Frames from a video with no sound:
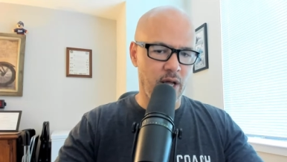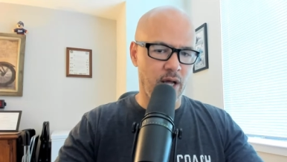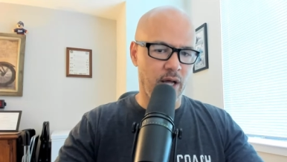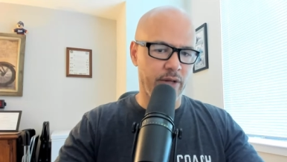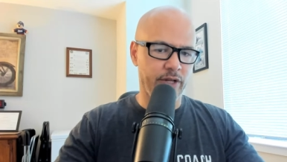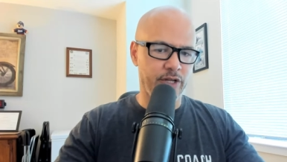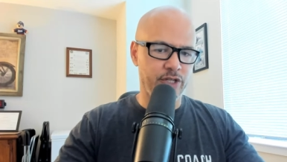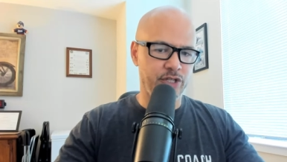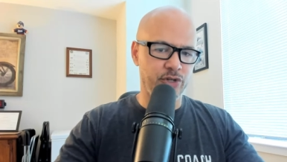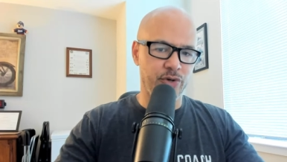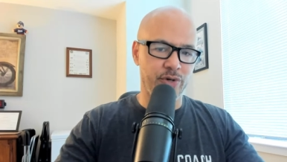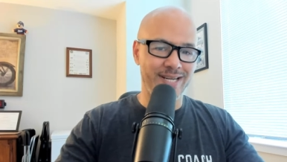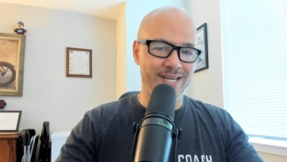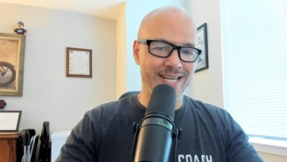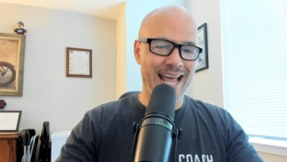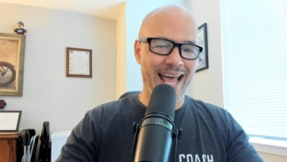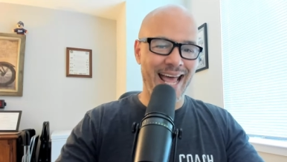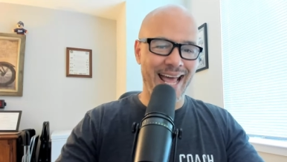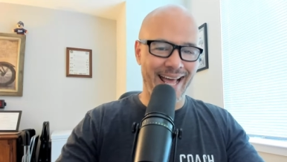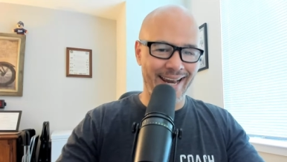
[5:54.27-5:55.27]
unless you're
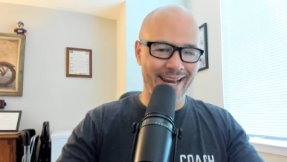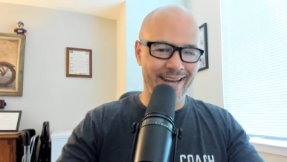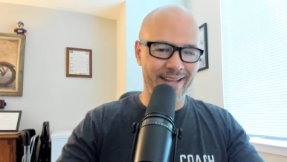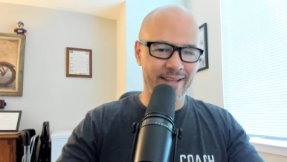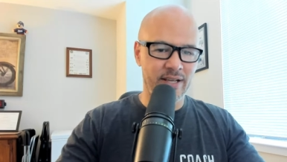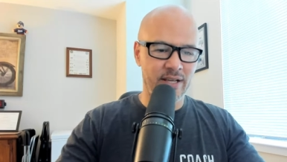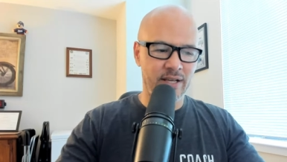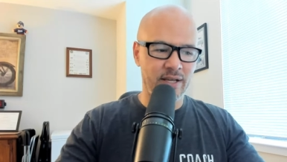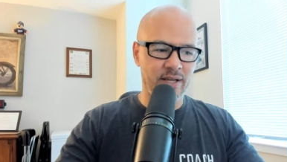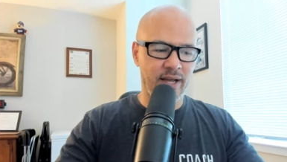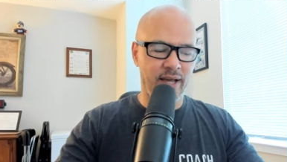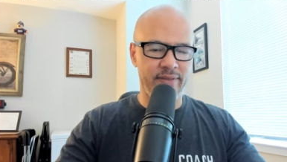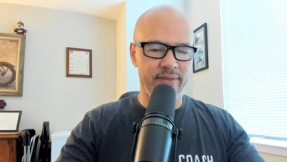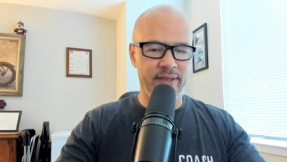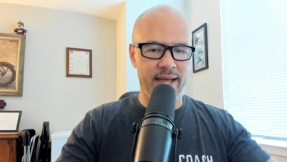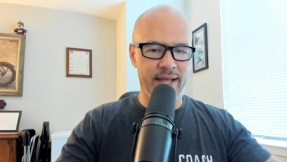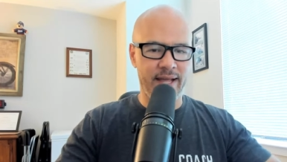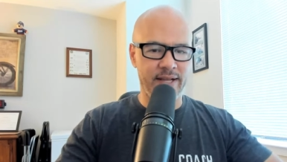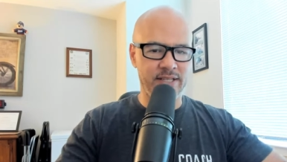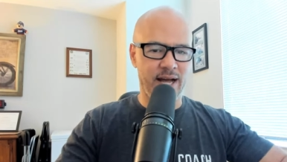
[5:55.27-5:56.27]
dead and they